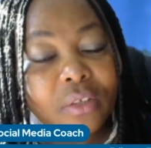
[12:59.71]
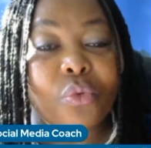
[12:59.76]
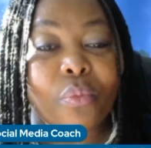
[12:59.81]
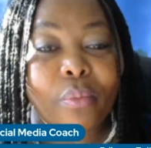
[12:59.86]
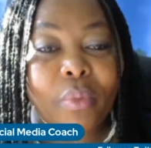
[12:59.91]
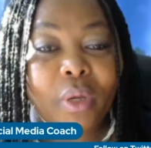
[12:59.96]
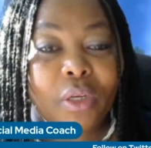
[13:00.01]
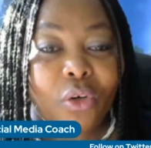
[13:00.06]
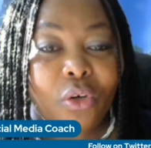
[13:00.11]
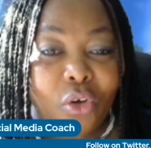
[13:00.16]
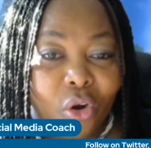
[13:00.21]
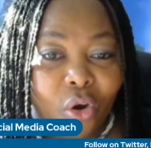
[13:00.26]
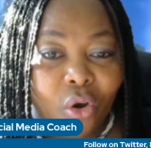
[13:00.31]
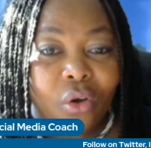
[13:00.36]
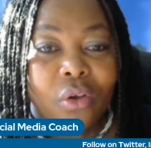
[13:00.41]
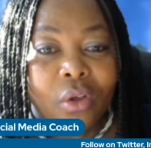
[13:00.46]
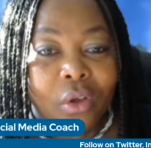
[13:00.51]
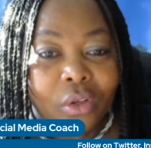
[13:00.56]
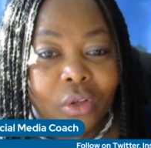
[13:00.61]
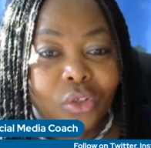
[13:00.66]

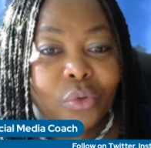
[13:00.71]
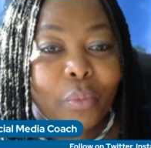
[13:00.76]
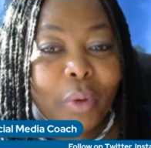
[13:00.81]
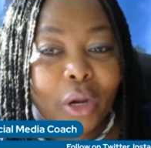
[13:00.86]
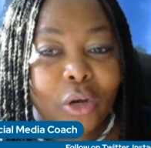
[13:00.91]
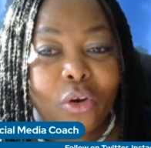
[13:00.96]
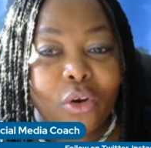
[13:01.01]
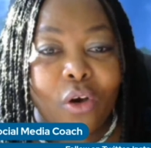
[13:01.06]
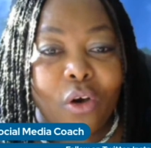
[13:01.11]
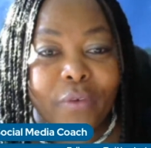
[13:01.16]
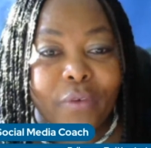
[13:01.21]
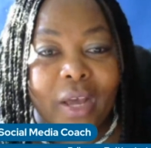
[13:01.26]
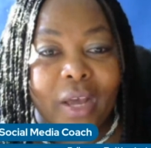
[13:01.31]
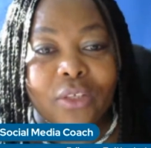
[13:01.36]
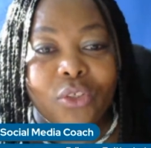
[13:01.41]
to maneuver